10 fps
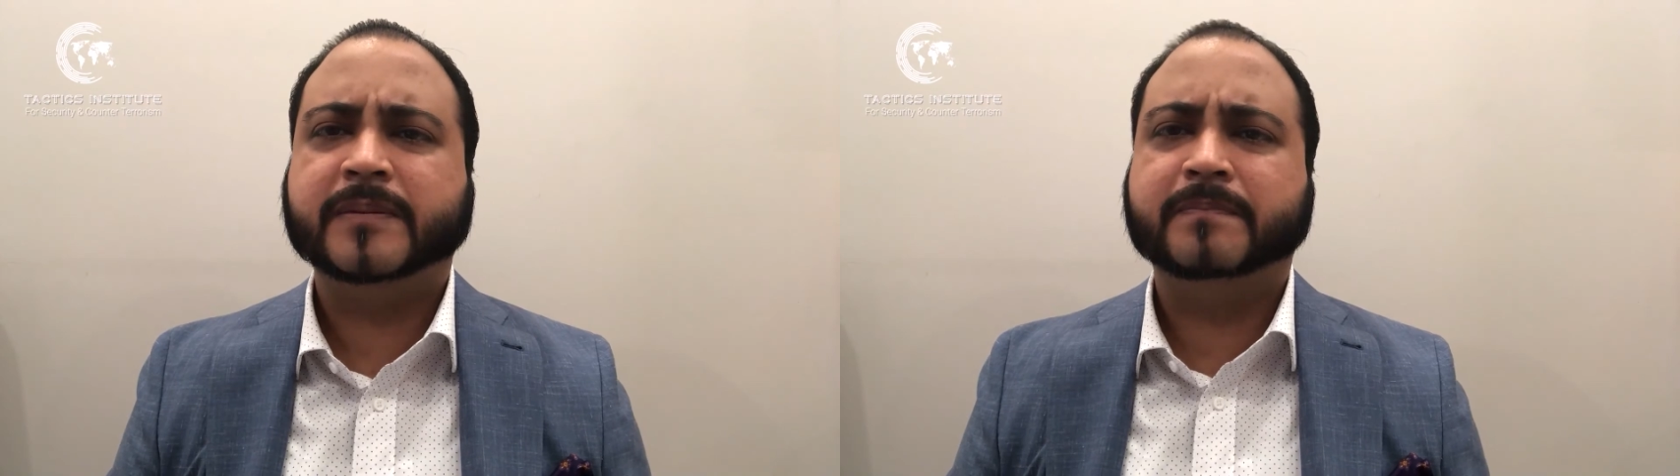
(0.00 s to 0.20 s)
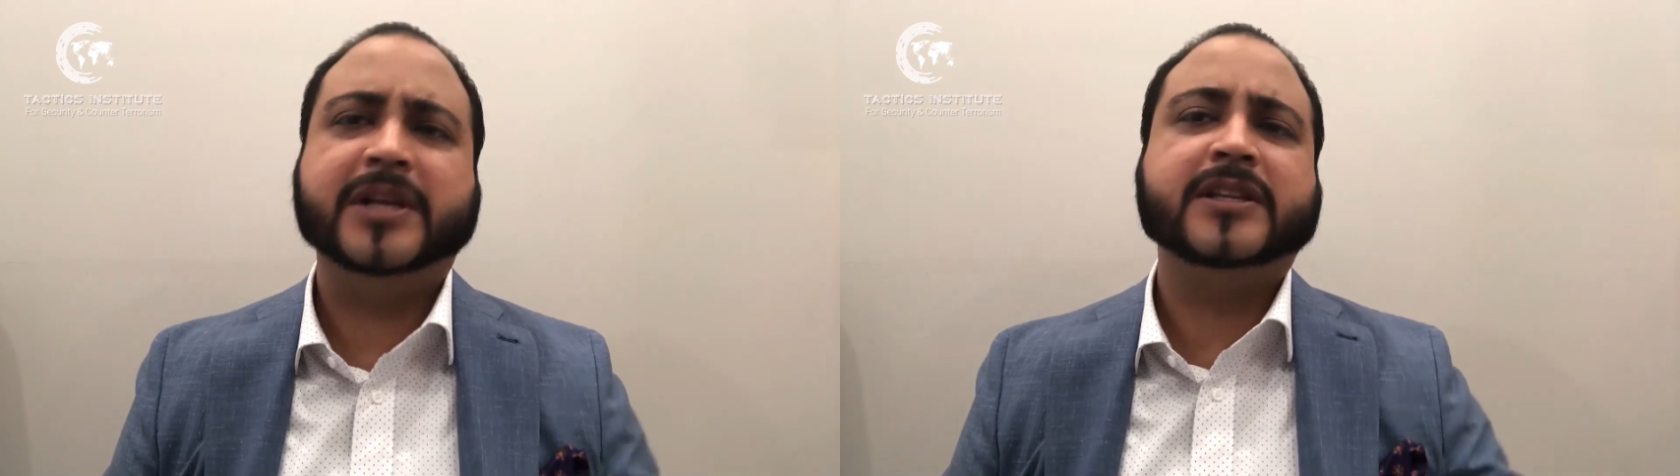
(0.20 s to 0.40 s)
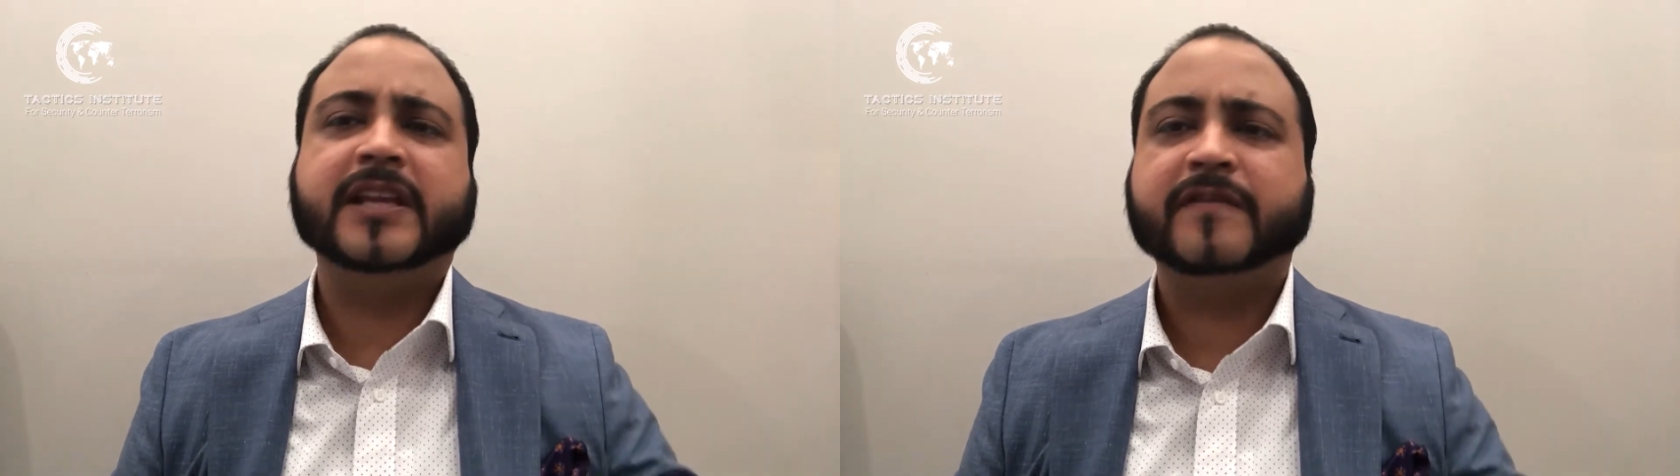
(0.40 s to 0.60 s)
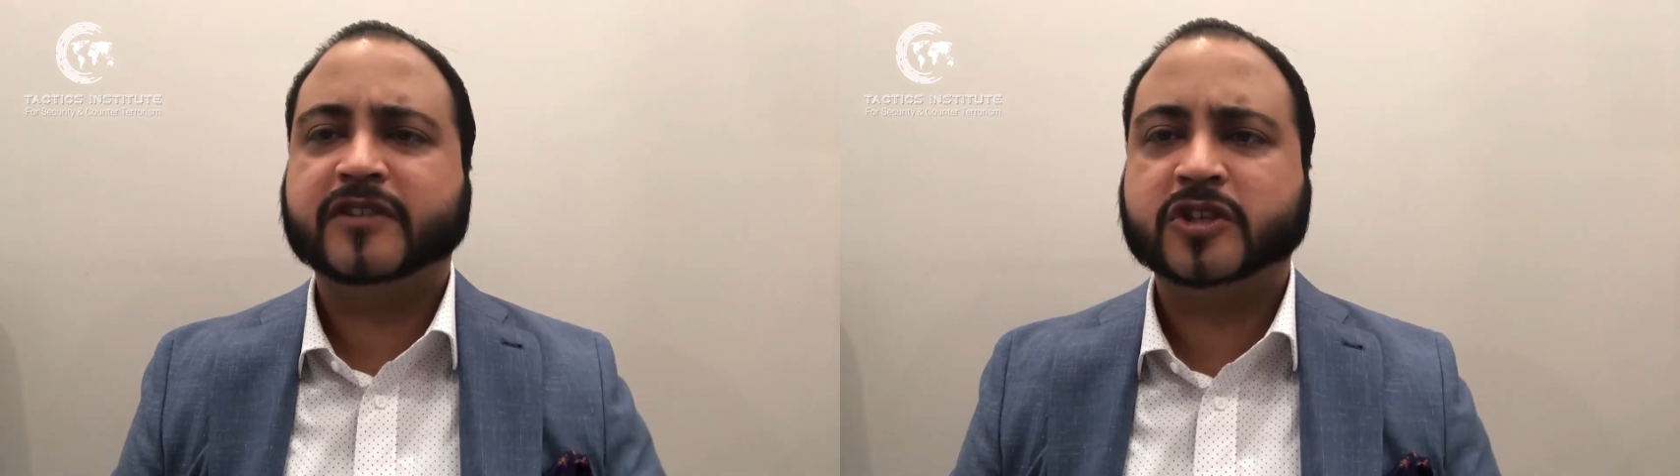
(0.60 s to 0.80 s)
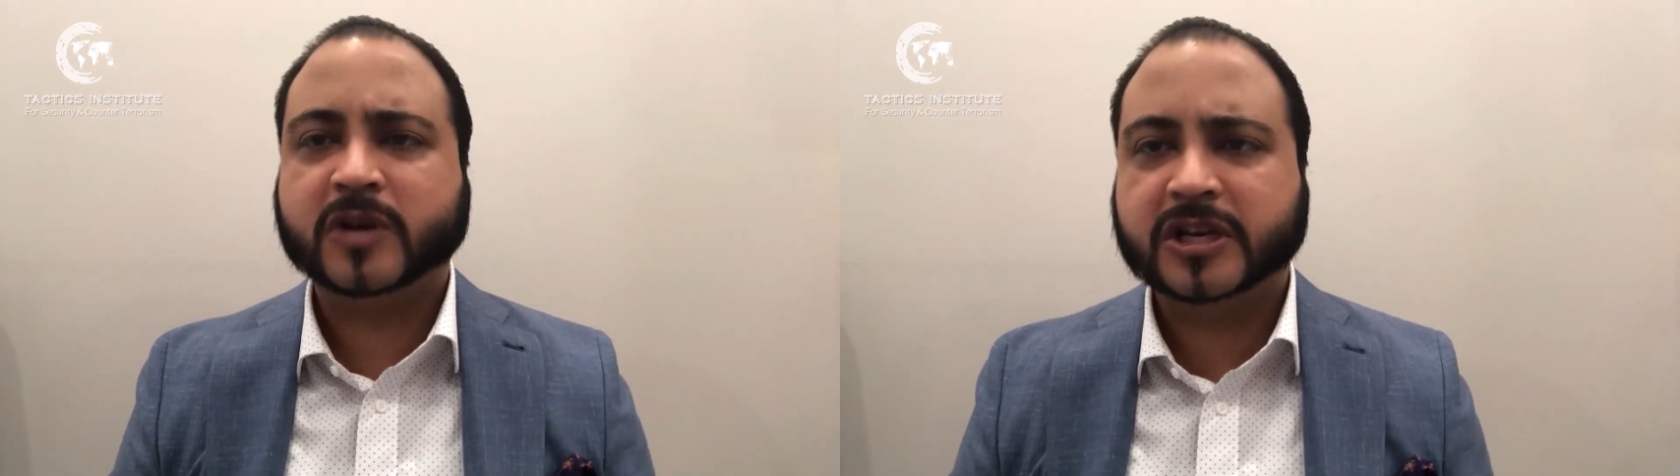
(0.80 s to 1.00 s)
to build the
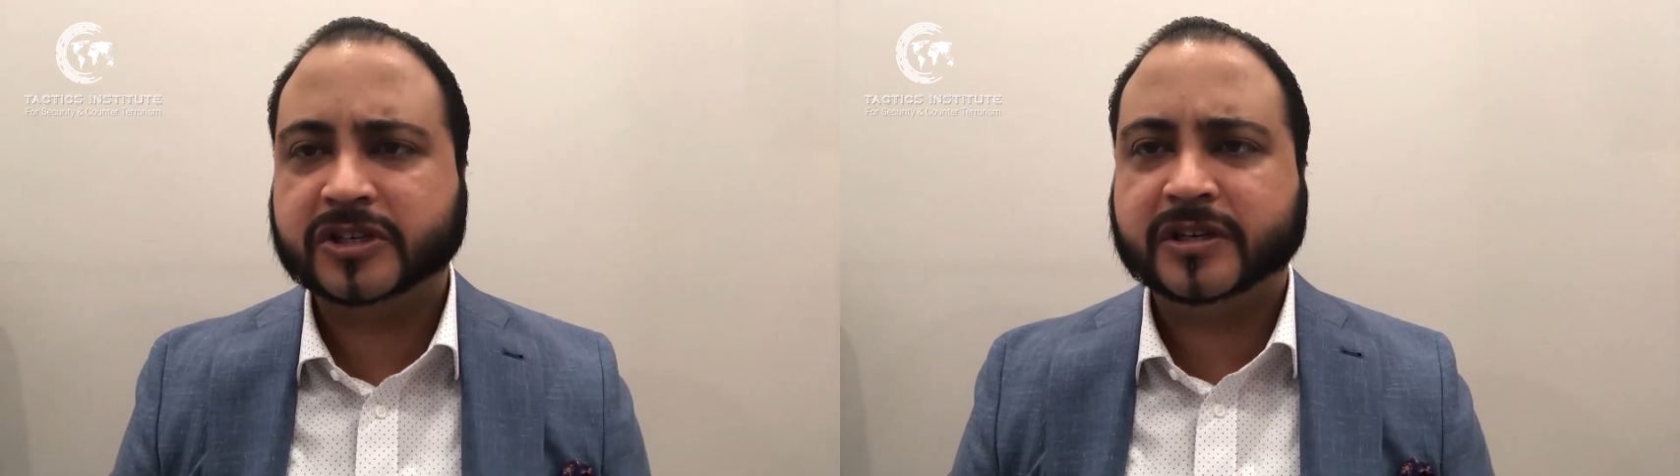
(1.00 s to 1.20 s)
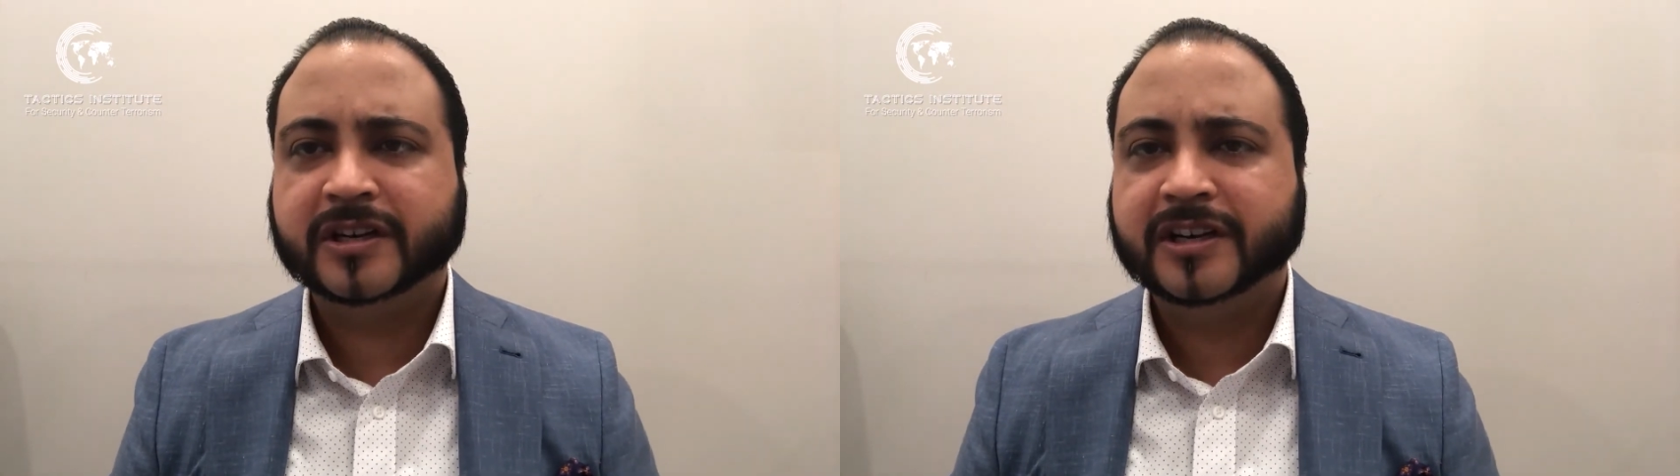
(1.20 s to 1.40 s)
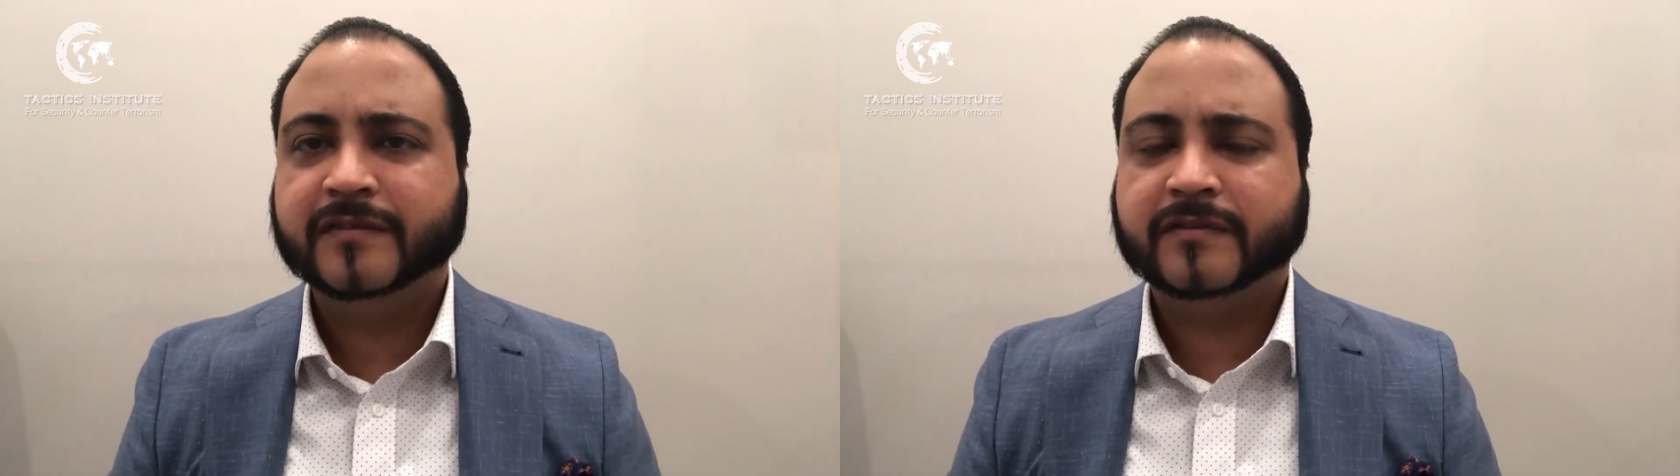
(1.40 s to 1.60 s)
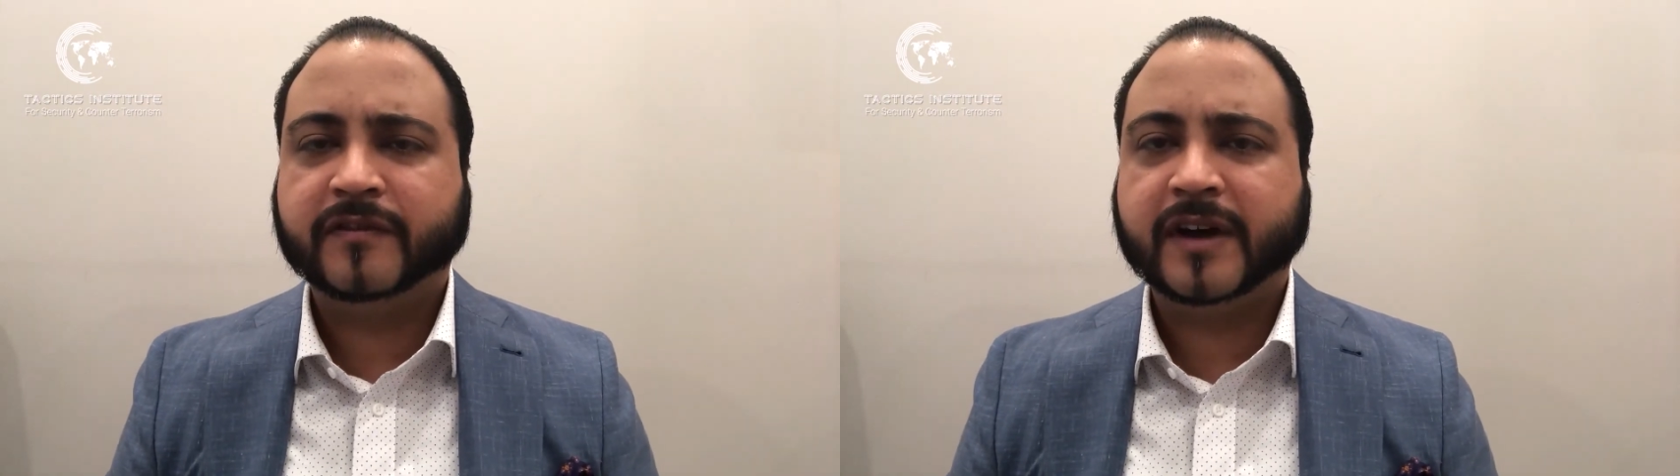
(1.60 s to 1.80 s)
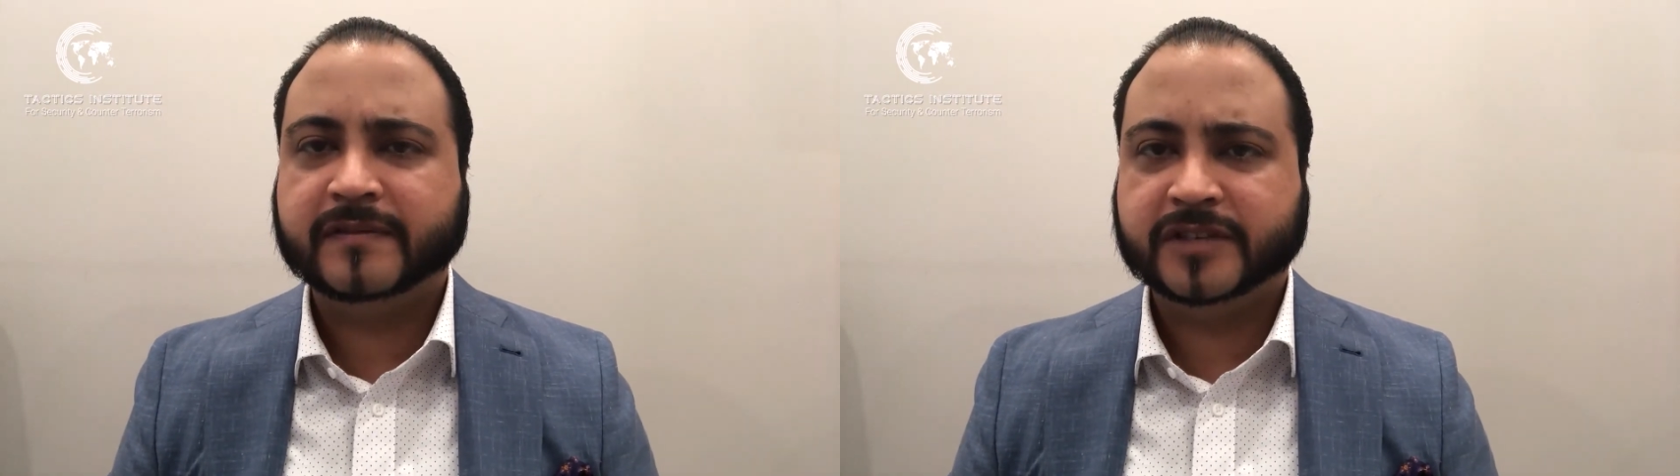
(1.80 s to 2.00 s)
infrastructure for
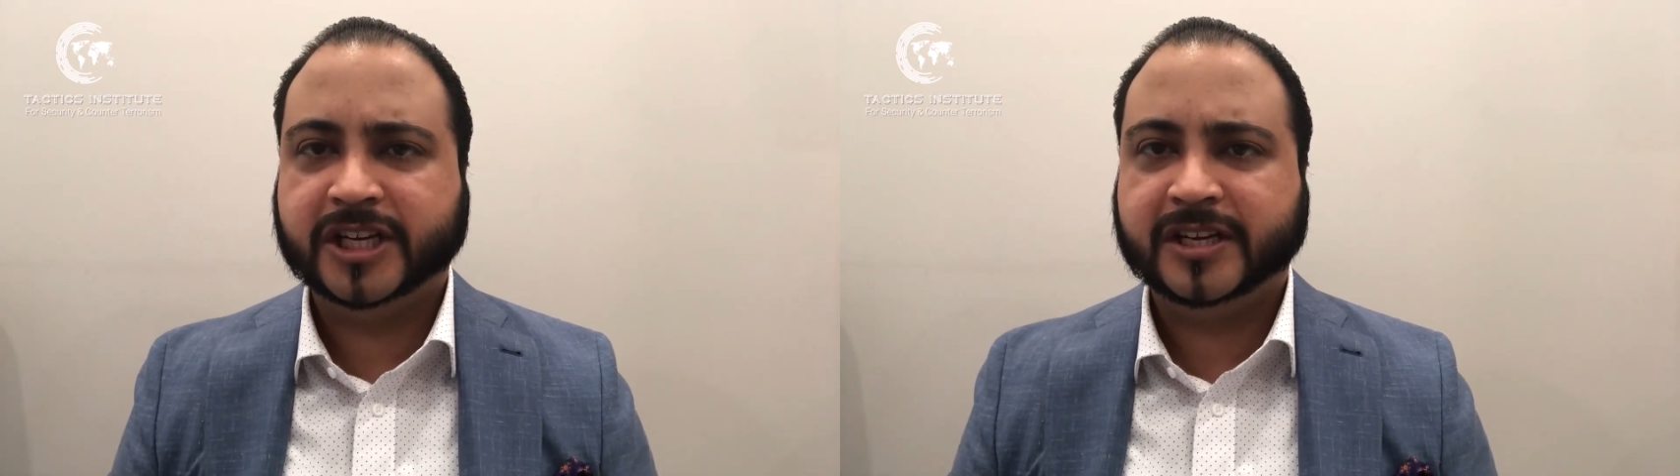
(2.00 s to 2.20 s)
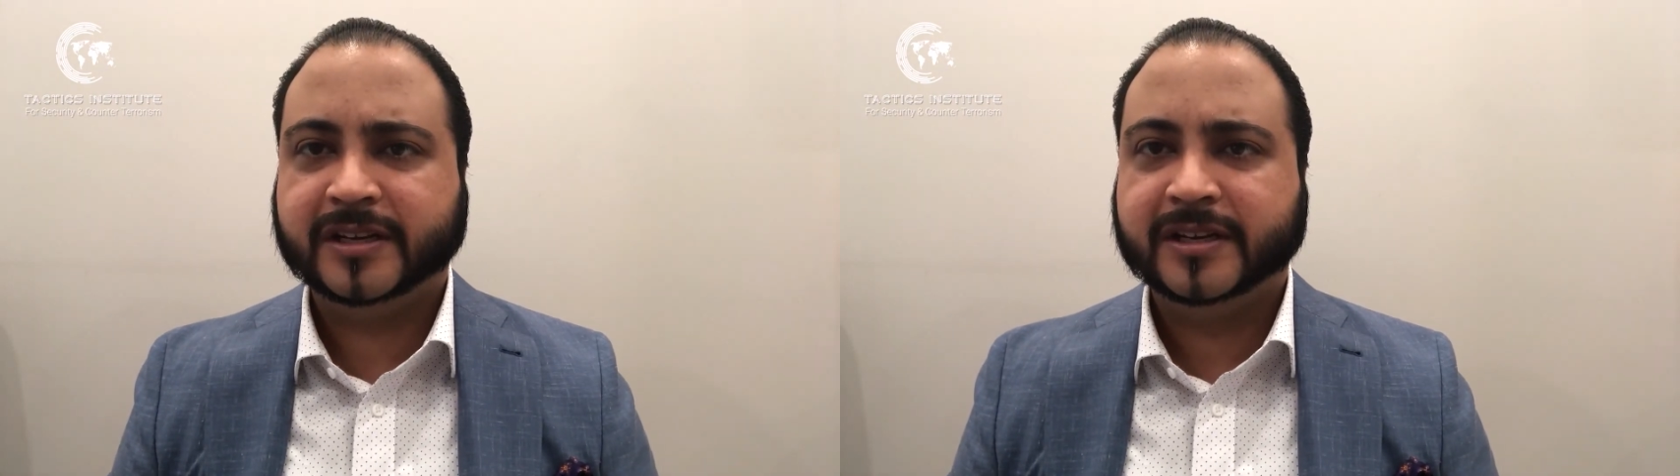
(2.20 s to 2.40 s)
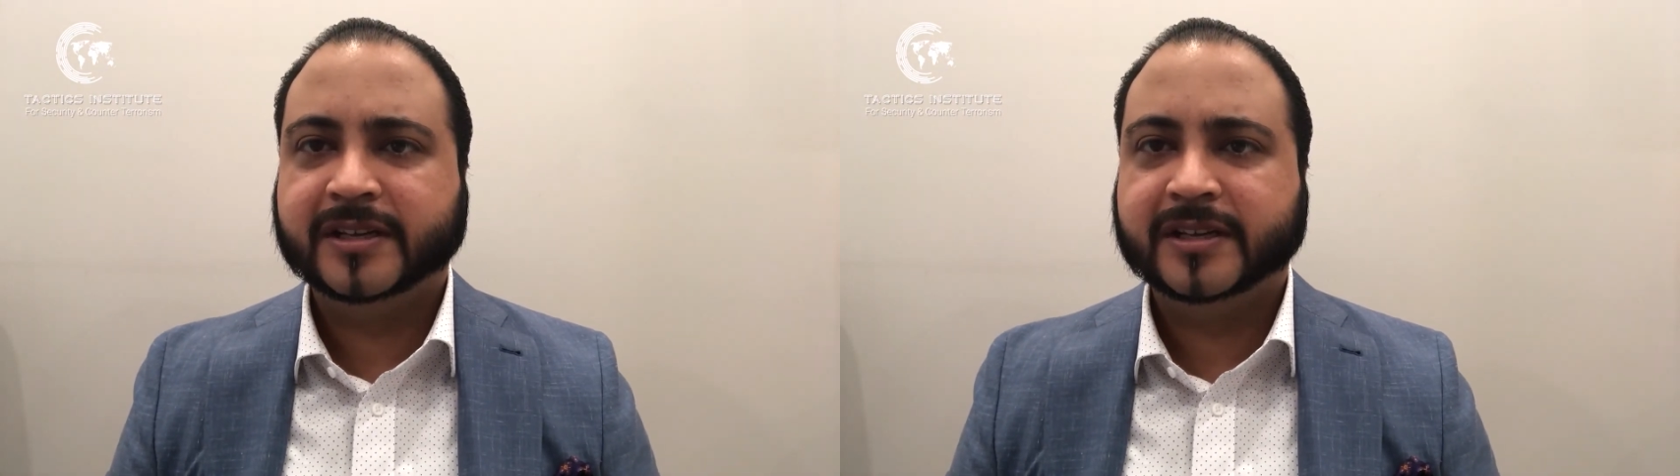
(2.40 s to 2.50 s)
5G.